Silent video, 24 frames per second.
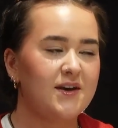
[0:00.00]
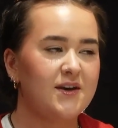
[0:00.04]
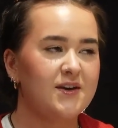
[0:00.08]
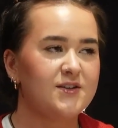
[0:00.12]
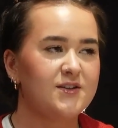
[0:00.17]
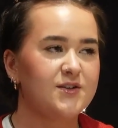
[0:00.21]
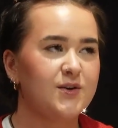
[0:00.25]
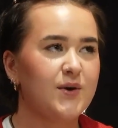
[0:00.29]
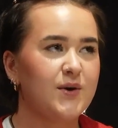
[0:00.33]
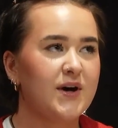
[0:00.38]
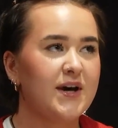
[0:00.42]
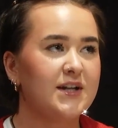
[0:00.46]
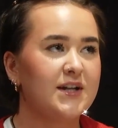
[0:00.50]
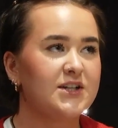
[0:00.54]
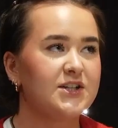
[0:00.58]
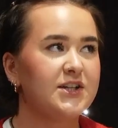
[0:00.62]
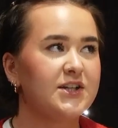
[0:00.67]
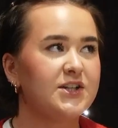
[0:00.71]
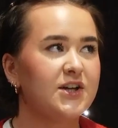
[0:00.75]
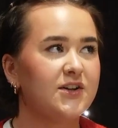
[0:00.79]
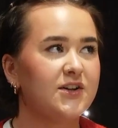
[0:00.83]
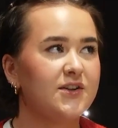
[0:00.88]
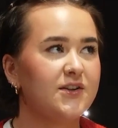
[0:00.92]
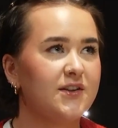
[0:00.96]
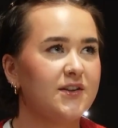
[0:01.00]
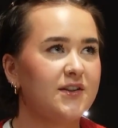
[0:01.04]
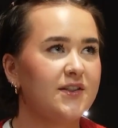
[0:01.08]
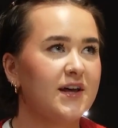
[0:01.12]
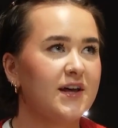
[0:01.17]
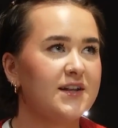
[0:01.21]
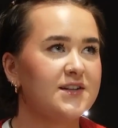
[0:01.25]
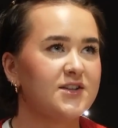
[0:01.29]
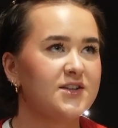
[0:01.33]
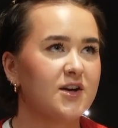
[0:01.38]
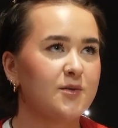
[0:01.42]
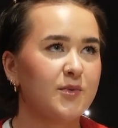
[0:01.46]
So I actually
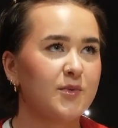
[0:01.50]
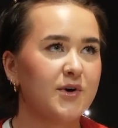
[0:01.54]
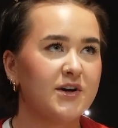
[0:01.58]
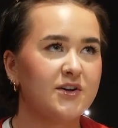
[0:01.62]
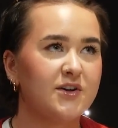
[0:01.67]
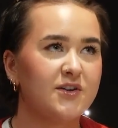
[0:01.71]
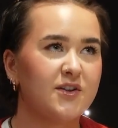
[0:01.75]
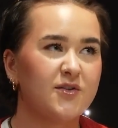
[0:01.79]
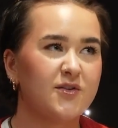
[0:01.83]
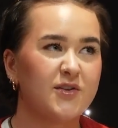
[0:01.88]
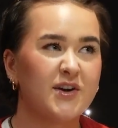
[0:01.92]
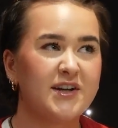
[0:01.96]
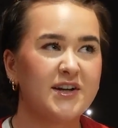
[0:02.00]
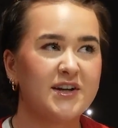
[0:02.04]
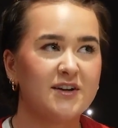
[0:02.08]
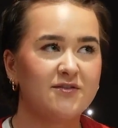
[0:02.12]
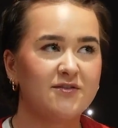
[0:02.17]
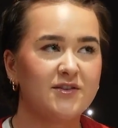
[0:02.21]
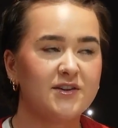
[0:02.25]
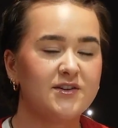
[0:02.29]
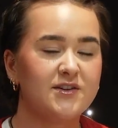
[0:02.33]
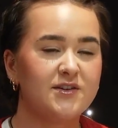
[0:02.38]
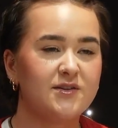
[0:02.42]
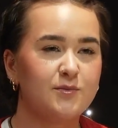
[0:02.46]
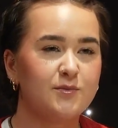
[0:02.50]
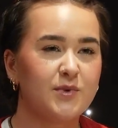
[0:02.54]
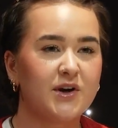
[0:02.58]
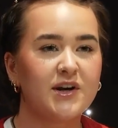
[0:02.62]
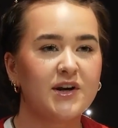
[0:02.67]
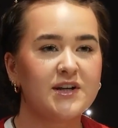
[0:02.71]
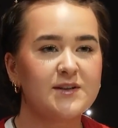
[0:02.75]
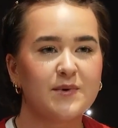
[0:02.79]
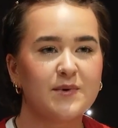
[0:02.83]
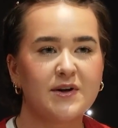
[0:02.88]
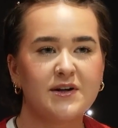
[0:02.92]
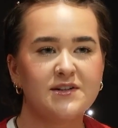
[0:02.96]
that summer, I done 3 different work
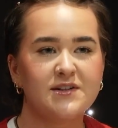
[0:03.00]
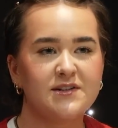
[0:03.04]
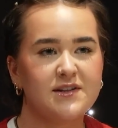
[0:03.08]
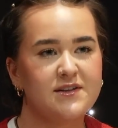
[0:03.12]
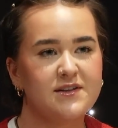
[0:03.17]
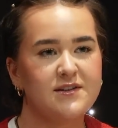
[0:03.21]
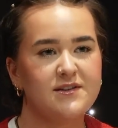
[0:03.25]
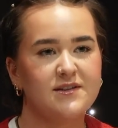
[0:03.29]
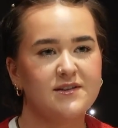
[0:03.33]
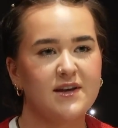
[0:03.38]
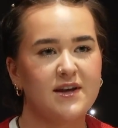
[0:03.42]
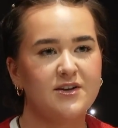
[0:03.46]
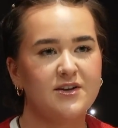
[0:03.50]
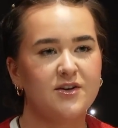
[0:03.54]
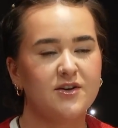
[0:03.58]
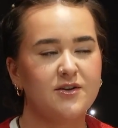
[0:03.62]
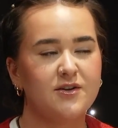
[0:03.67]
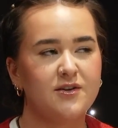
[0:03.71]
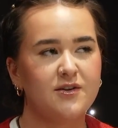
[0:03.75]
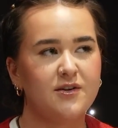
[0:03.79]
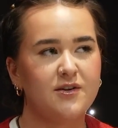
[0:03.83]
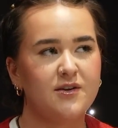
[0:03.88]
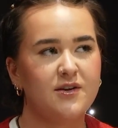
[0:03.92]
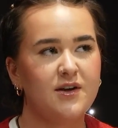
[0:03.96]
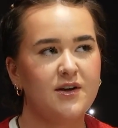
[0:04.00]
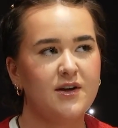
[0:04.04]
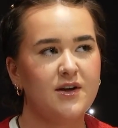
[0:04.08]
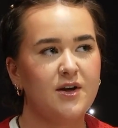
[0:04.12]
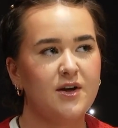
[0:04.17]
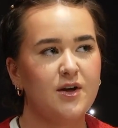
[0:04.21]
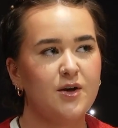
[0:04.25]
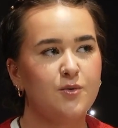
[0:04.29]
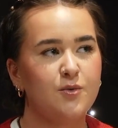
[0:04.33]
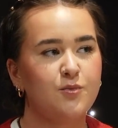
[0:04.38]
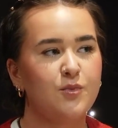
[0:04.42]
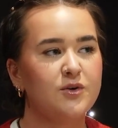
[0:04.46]
experiences. I done
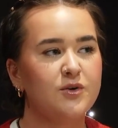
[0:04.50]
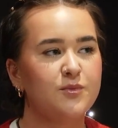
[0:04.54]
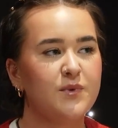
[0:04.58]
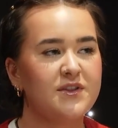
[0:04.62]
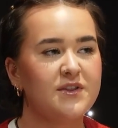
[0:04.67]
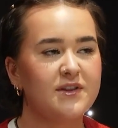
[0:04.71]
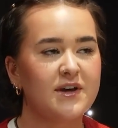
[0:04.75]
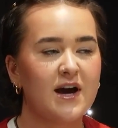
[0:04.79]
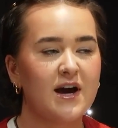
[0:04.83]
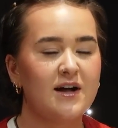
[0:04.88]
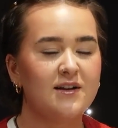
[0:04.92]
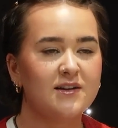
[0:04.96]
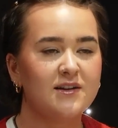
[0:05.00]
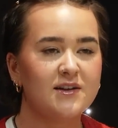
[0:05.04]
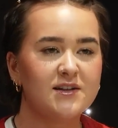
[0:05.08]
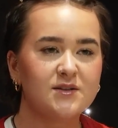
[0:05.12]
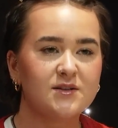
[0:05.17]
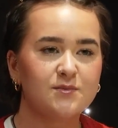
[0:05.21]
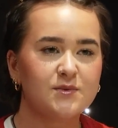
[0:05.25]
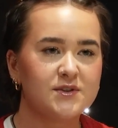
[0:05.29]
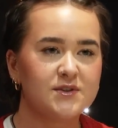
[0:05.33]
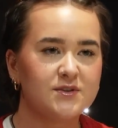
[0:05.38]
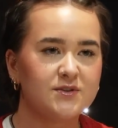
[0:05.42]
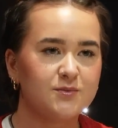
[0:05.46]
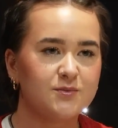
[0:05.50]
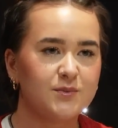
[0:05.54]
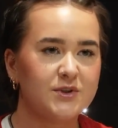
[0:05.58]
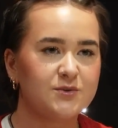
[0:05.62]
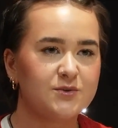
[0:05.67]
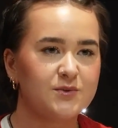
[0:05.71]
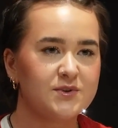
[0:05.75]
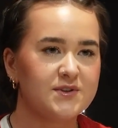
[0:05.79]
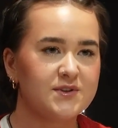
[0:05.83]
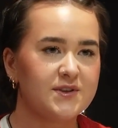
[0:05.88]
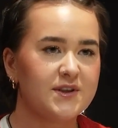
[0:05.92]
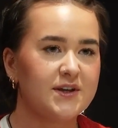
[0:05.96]
one with Catalyst,
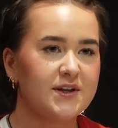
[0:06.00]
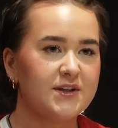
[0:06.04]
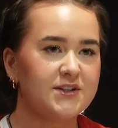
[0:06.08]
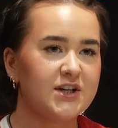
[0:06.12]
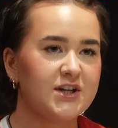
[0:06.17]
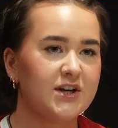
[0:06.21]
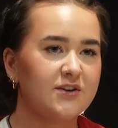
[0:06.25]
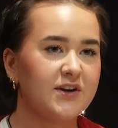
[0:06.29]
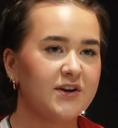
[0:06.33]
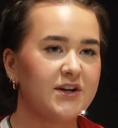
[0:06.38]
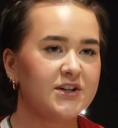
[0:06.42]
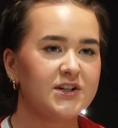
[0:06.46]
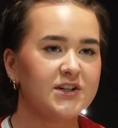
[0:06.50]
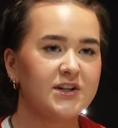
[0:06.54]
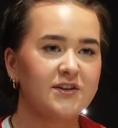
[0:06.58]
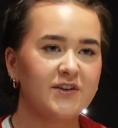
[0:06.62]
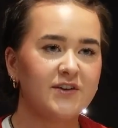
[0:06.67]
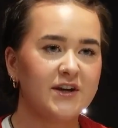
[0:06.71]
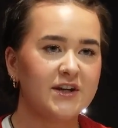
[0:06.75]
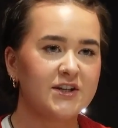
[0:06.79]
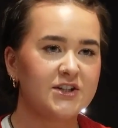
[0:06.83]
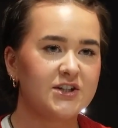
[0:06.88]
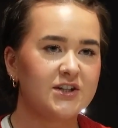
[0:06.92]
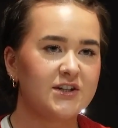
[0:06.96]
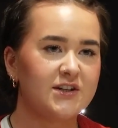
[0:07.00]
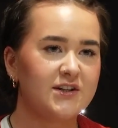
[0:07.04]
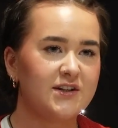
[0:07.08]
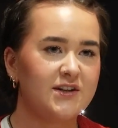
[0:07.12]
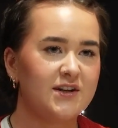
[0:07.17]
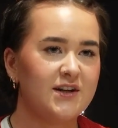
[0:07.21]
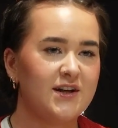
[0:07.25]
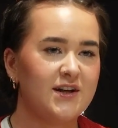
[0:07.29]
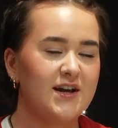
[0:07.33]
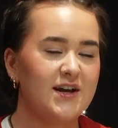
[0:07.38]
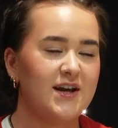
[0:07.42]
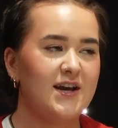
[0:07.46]
which was the generation innovation,
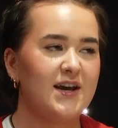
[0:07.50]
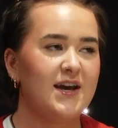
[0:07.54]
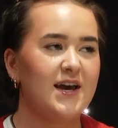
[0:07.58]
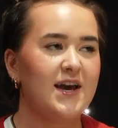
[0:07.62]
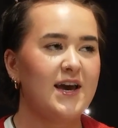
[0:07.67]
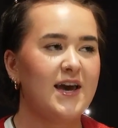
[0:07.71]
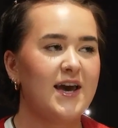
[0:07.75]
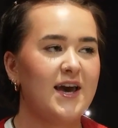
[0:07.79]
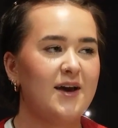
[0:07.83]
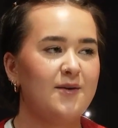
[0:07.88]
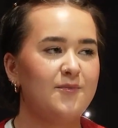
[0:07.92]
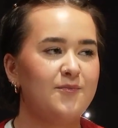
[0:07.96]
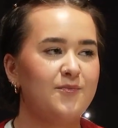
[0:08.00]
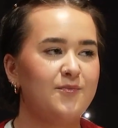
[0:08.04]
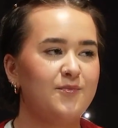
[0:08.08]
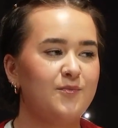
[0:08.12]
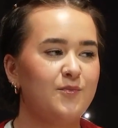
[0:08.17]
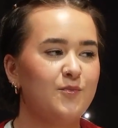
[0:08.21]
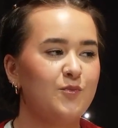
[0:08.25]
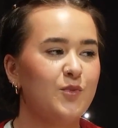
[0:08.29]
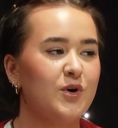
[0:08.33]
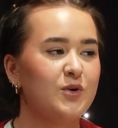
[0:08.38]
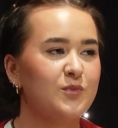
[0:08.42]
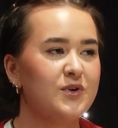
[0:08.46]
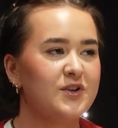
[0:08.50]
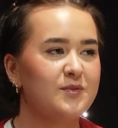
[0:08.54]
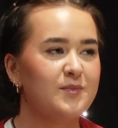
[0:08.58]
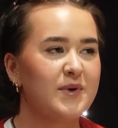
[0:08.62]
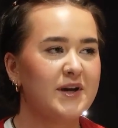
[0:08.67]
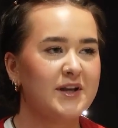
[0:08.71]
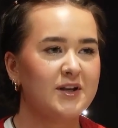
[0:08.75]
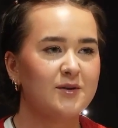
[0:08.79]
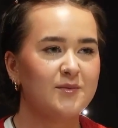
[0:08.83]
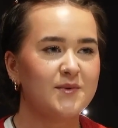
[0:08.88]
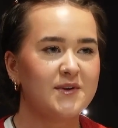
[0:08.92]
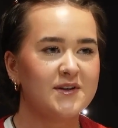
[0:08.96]
one with
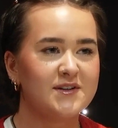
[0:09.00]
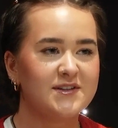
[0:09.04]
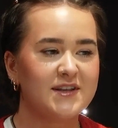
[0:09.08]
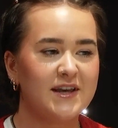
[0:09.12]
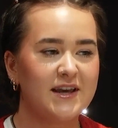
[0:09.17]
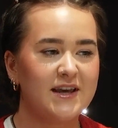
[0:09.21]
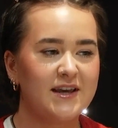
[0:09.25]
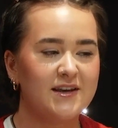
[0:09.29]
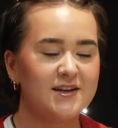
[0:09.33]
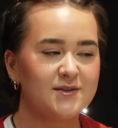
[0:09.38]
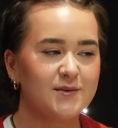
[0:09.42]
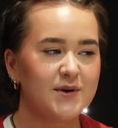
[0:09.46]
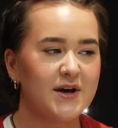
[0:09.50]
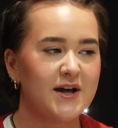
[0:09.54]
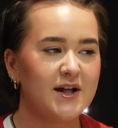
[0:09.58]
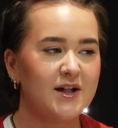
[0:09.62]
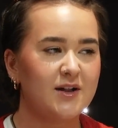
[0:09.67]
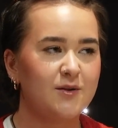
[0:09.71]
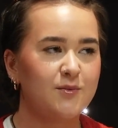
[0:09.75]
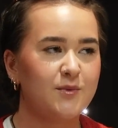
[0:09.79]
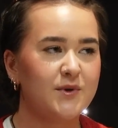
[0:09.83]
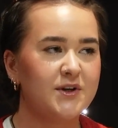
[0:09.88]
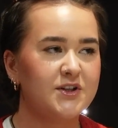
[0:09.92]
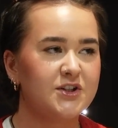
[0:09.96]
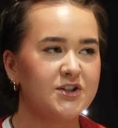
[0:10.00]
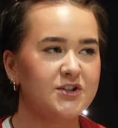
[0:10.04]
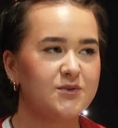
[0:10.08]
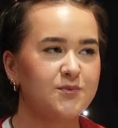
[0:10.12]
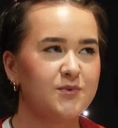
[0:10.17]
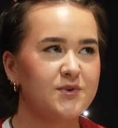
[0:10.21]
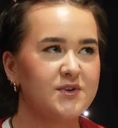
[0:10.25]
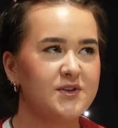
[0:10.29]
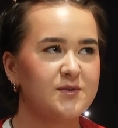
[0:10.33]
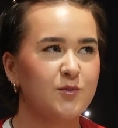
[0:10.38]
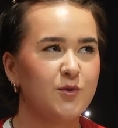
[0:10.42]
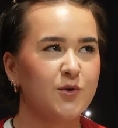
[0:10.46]
PwC as well, which
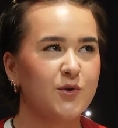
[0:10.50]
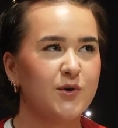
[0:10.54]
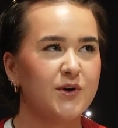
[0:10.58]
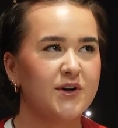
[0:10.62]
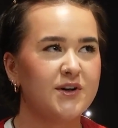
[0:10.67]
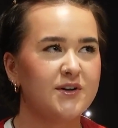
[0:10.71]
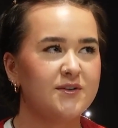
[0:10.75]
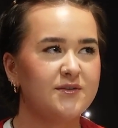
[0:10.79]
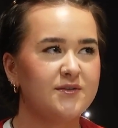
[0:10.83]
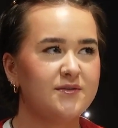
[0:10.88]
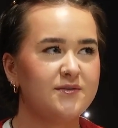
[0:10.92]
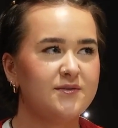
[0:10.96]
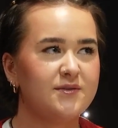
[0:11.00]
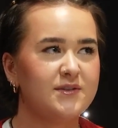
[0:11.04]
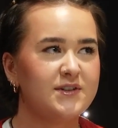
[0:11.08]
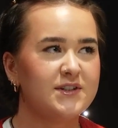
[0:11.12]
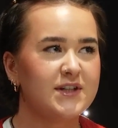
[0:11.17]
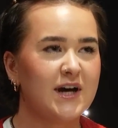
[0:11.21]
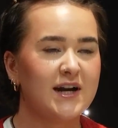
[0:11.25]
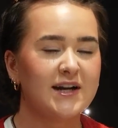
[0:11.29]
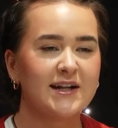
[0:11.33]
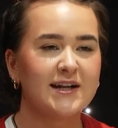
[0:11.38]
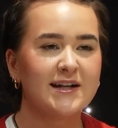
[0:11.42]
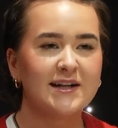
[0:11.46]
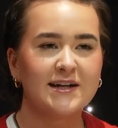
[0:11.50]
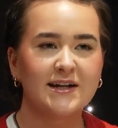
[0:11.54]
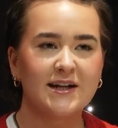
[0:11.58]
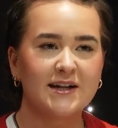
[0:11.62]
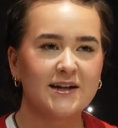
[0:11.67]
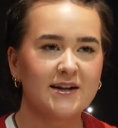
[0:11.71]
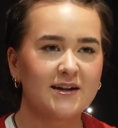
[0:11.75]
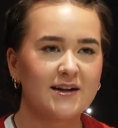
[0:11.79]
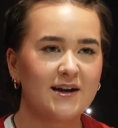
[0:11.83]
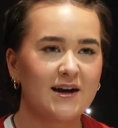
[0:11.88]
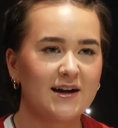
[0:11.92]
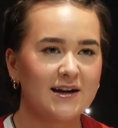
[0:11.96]
was more data
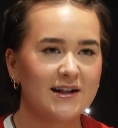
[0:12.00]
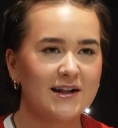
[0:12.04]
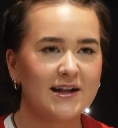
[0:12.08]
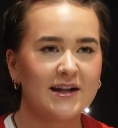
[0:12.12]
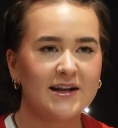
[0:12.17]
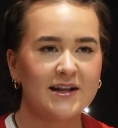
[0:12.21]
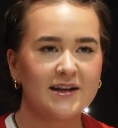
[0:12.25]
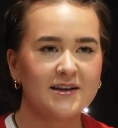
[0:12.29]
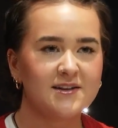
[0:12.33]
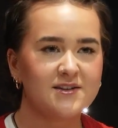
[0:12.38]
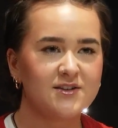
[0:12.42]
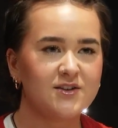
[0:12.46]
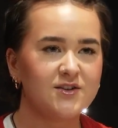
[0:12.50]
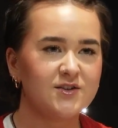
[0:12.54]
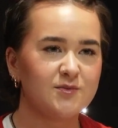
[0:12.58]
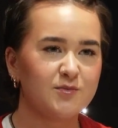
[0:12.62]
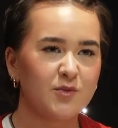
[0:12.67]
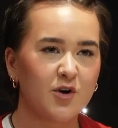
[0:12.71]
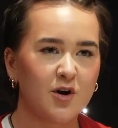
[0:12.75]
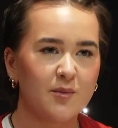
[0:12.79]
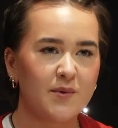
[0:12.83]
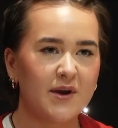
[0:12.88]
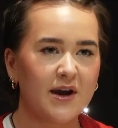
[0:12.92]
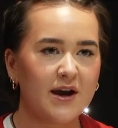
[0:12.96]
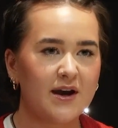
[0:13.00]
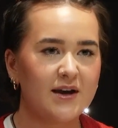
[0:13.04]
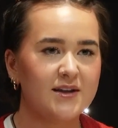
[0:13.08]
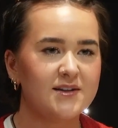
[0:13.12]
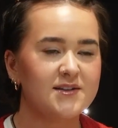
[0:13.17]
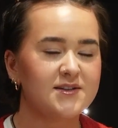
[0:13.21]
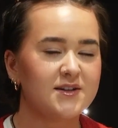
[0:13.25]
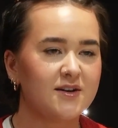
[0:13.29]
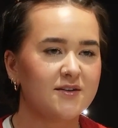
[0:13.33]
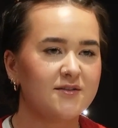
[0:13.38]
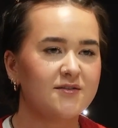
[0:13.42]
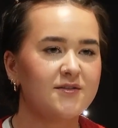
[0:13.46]
analytics using Power BI and
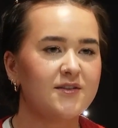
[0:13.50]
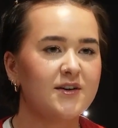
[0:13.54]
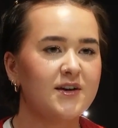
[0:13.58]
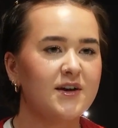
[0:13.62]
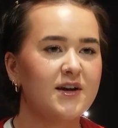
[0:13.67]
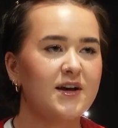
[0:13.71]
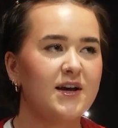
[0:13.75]
stuff.